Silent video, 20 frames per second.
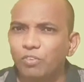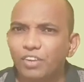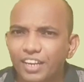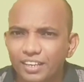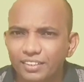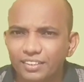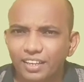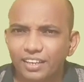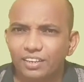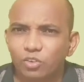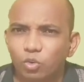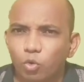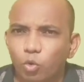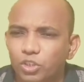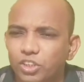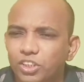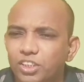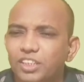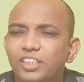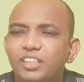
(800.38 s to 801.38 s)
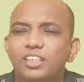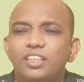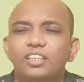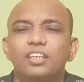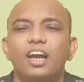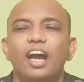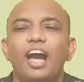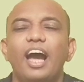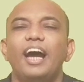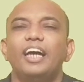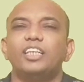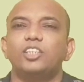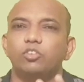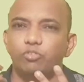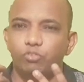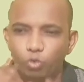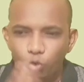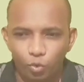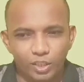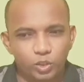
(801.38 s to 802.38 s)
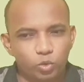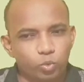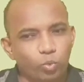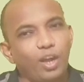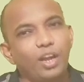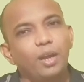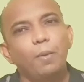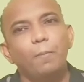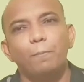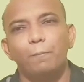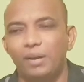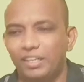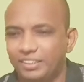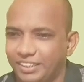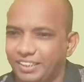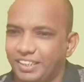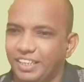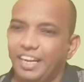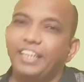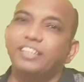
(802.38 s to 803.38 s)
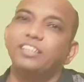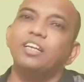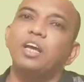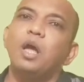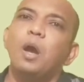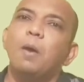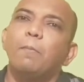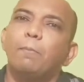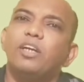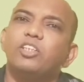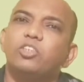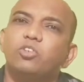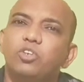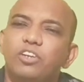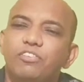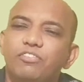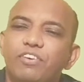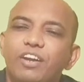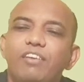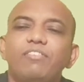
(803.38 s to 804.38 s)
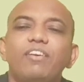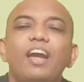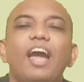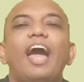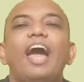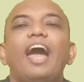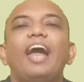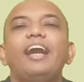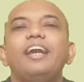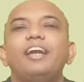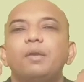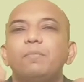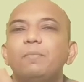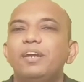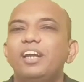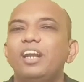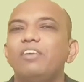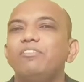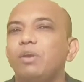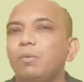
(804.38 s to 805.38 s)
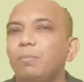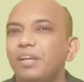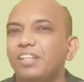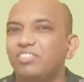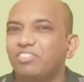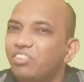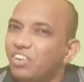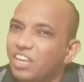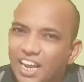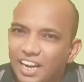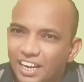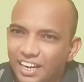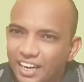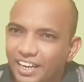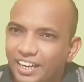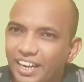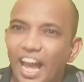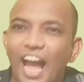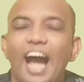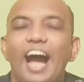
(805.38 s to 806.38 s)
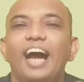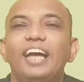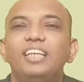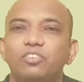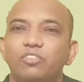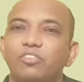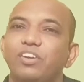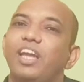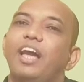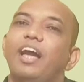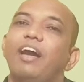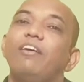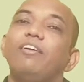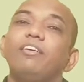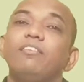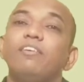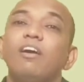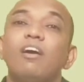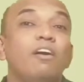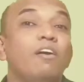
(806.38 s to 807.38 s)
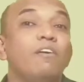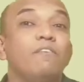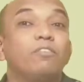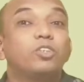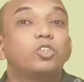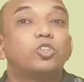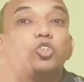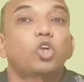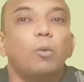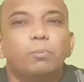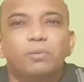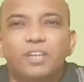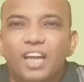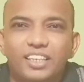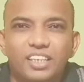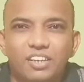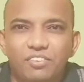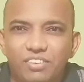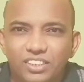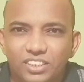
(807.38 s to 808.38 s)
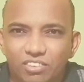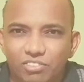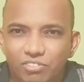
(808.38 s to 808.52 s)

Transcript: What we get then? Quotient as 4x square plus 18x plus 75, and remainder will be 300 as we have stopped our